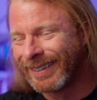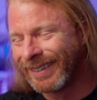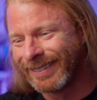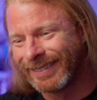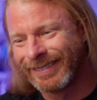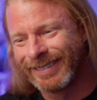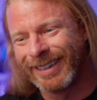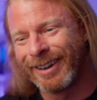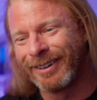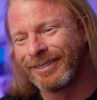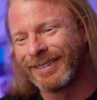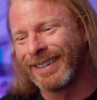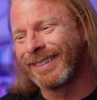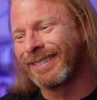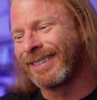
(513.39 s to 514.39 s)
So
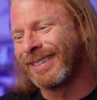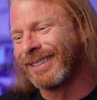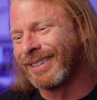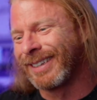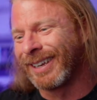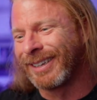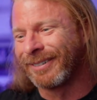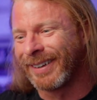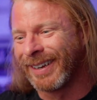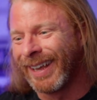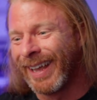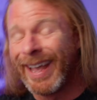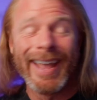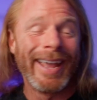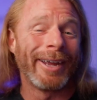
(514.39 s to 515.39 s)
disingenuous.
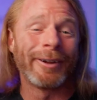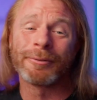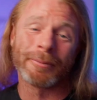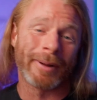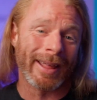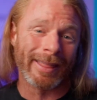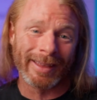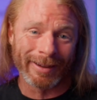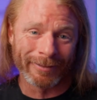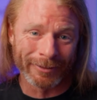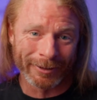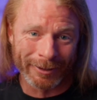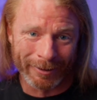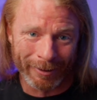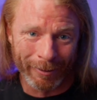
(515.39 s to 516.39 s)
Here's what I think of
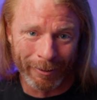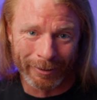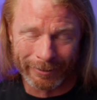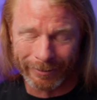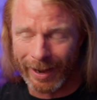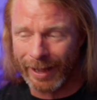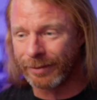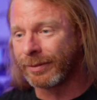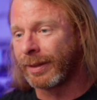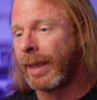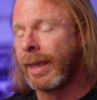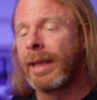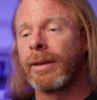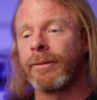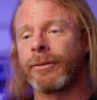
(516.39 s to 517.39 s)
her whole arrest.
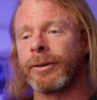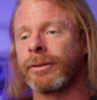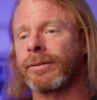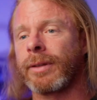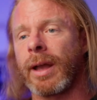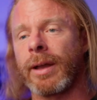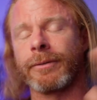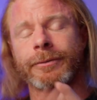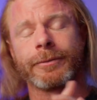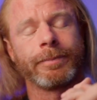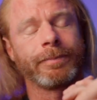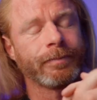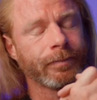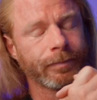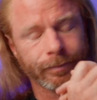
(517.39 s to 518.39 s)
First off,
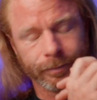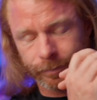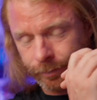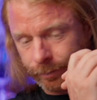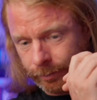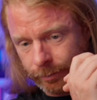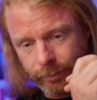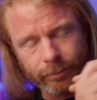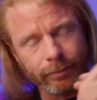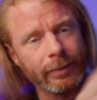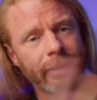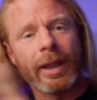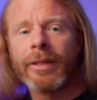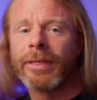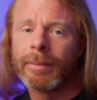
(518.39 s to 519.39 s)

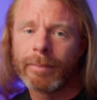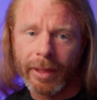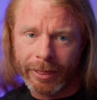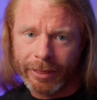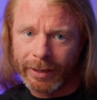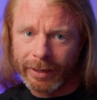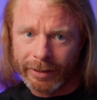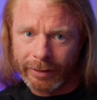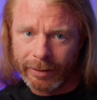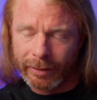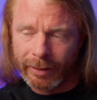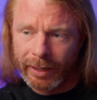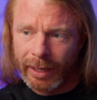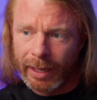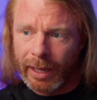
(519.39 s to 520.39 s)
nothing but theater.
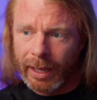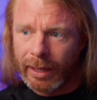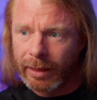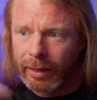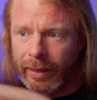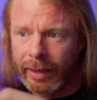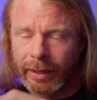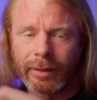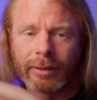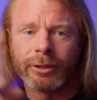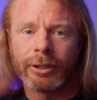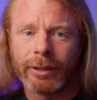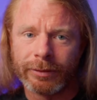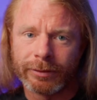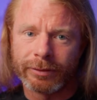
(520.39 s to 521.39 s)
Like,
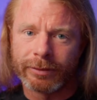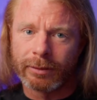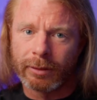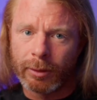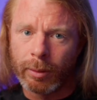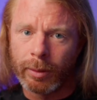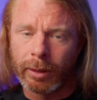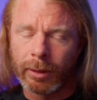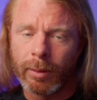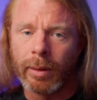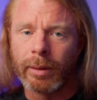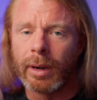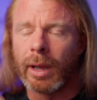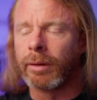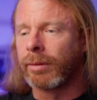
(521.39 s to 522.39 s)
she's quote
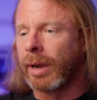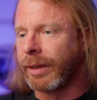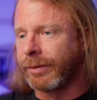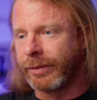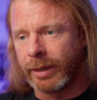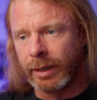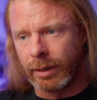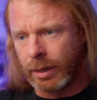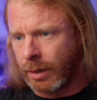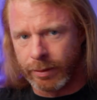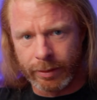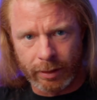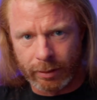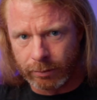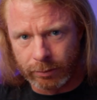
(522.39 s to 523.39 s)
unquote arrested. I
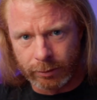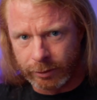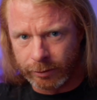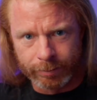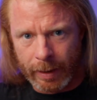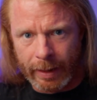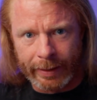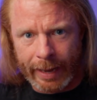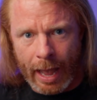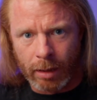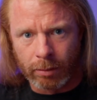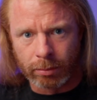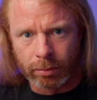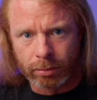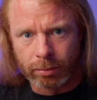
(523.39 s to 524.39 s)
don't think, she's probably
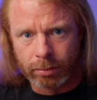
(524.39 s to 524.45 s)
out